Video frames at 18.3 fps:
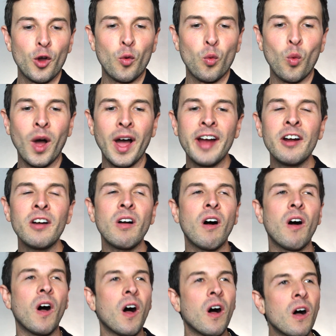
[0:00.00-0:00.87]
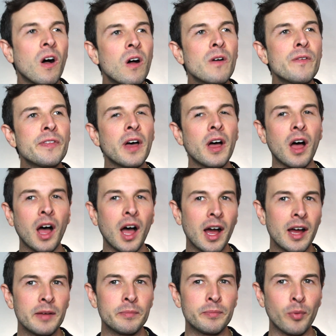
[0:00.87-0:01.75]
Why are all the
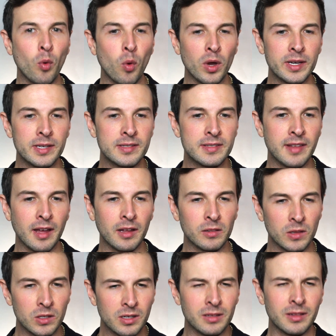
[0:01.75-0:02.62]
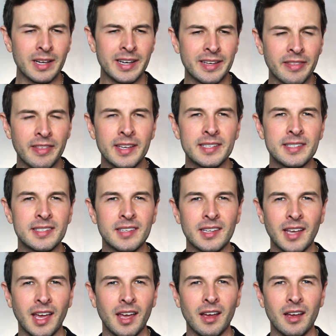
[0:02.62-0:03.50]
hot boys that look like this
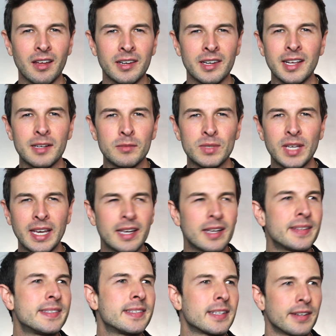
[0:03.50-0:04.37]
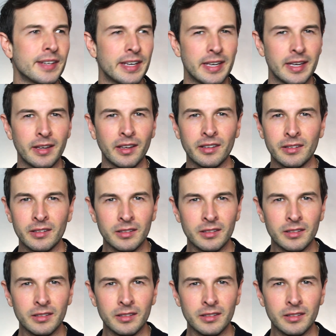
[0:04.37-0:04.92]
named Anthony?